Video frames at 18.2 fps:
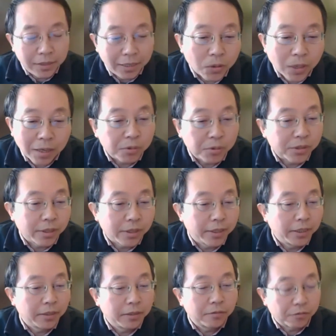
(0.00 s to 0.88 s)
So I would
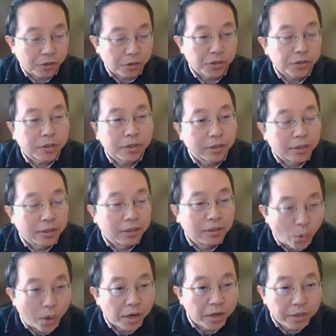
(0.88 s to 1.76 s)
say first,
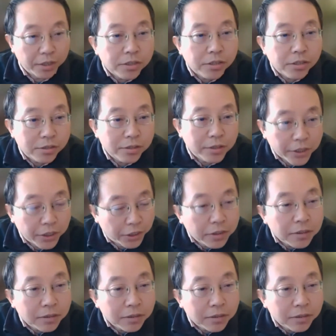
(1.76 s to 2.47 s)
awareness is the